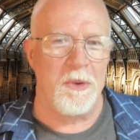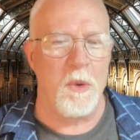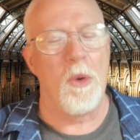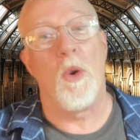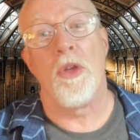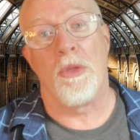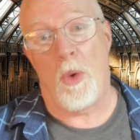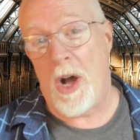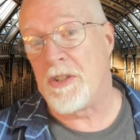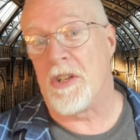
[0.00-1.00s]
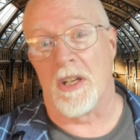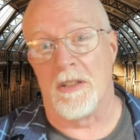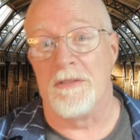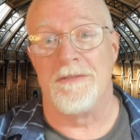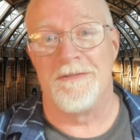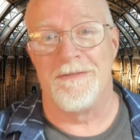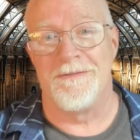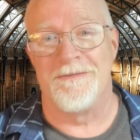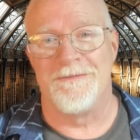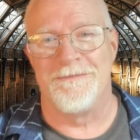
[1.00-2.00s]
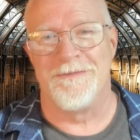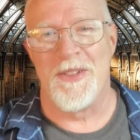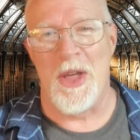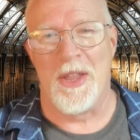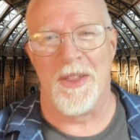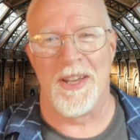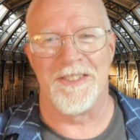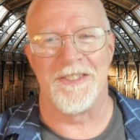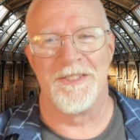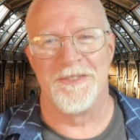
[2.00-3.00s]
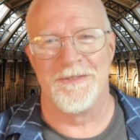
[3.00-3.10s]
we're worth watching. Thanks.